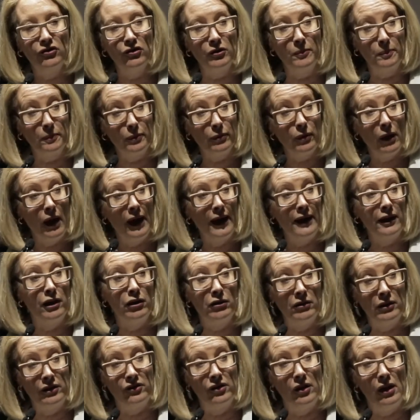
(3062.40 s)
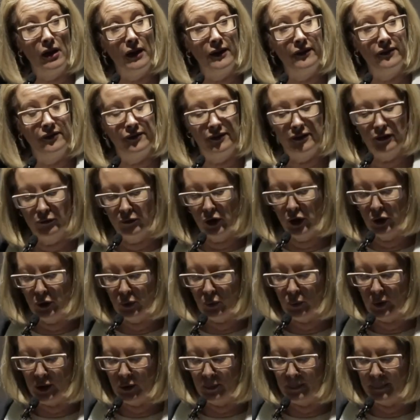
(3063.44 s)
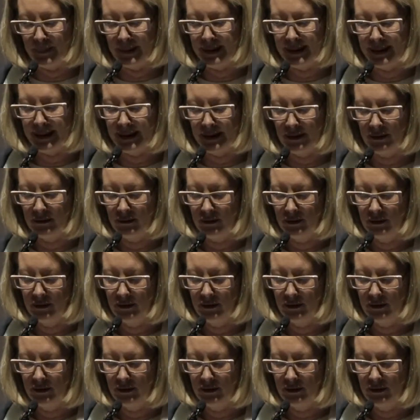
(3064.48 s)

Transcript: to prioritise their own well-being.